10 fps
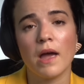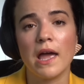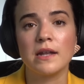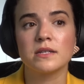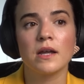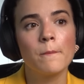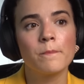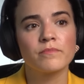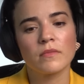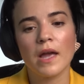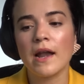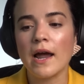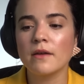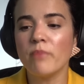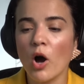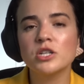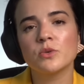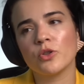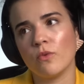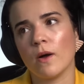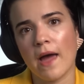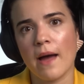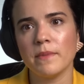And I bonded with you on that